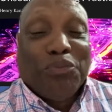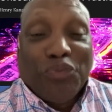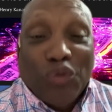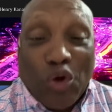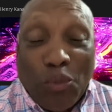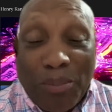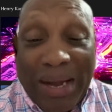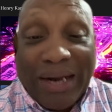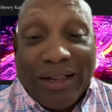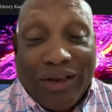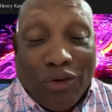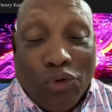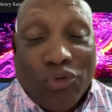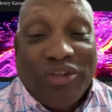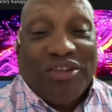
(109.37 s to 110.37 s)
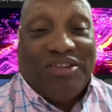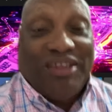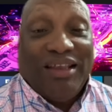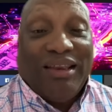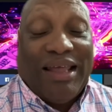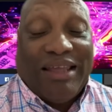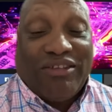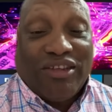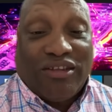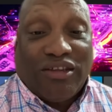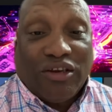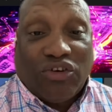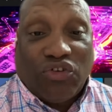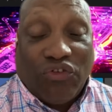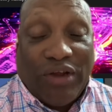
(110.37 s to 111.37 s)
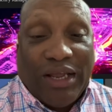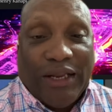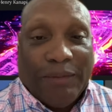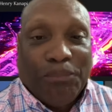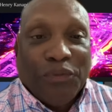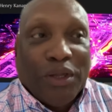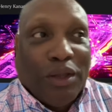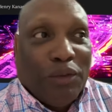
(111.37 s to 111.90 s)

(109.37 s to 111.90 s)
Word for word: Nobody loses their license to trade.